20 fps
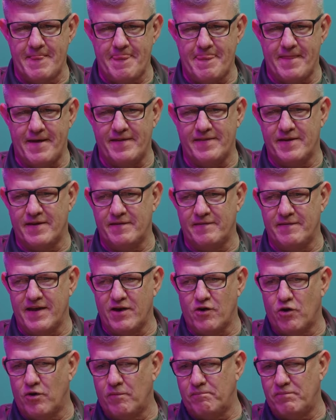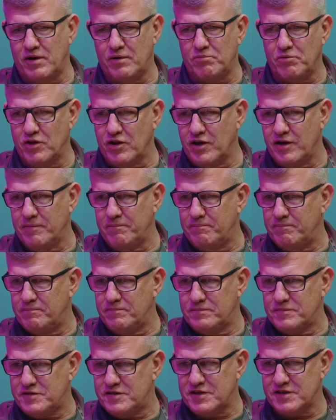And then they all bubble up
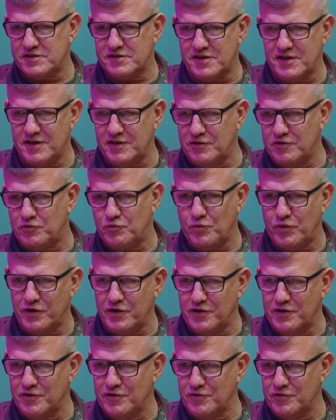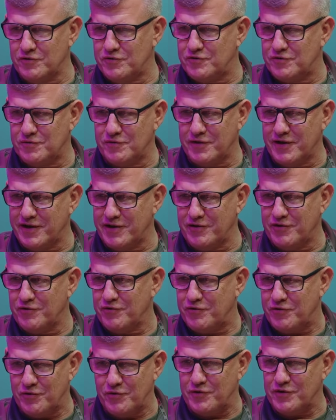16 to 20 years later,
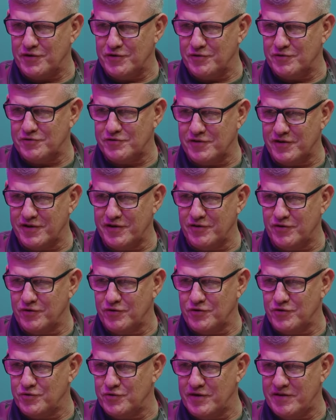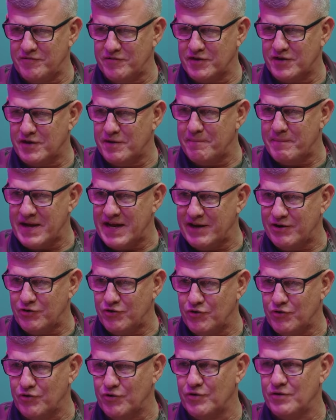30 years later, you have a
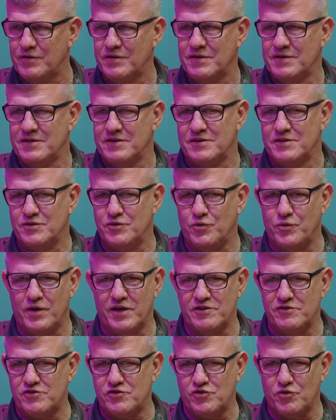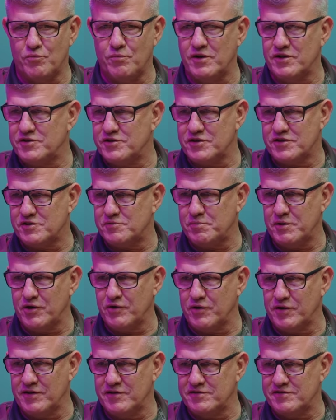commander who has so much
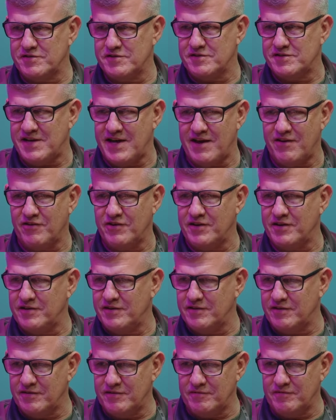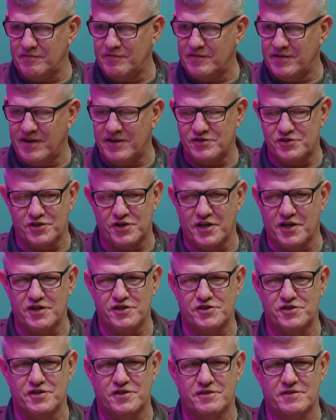experience and talent and
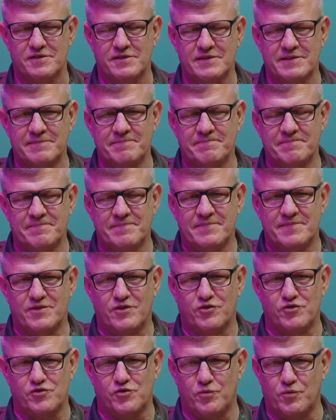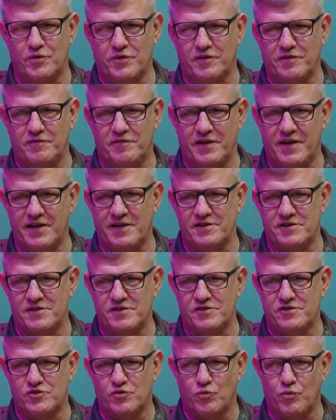education. Those are real
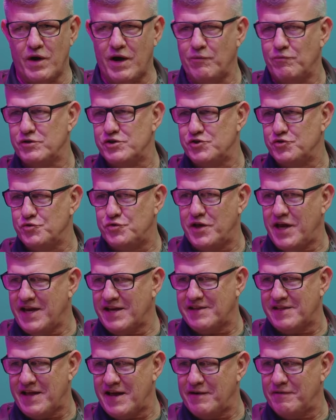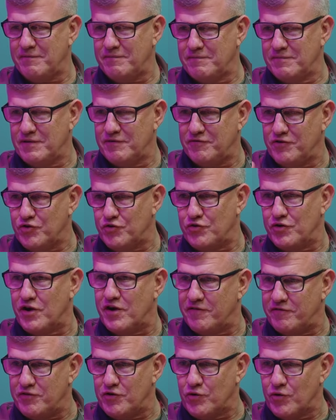advantages. So why would you take that if you're the,
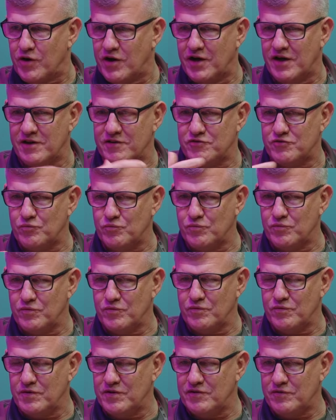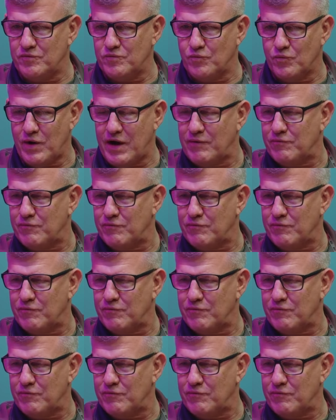if you're us? It, why